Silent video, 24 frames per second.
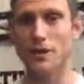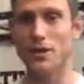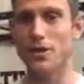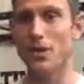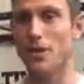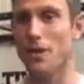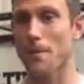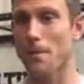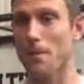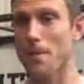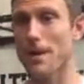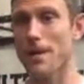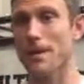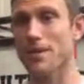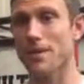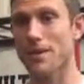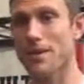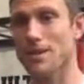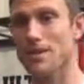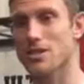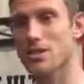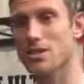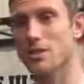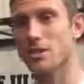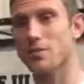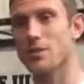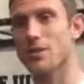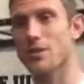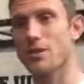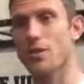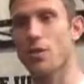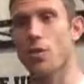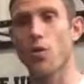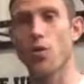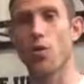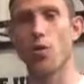and you can make that something
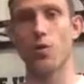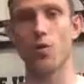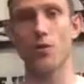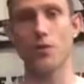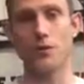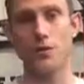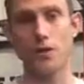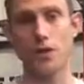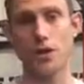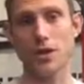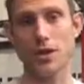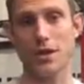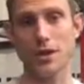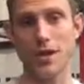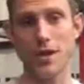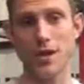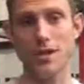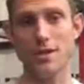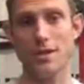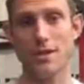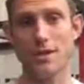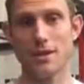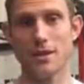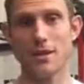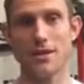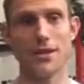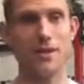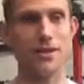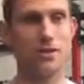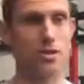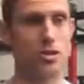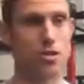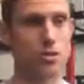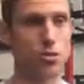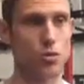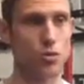that all of you can eat,
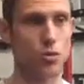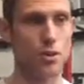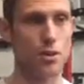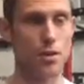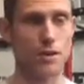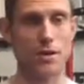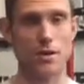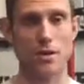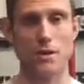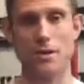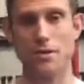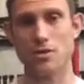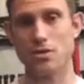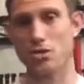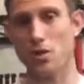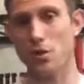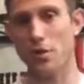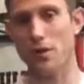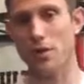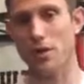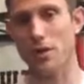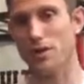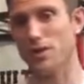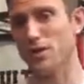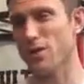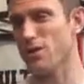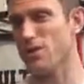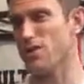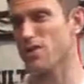enjoy, and job done.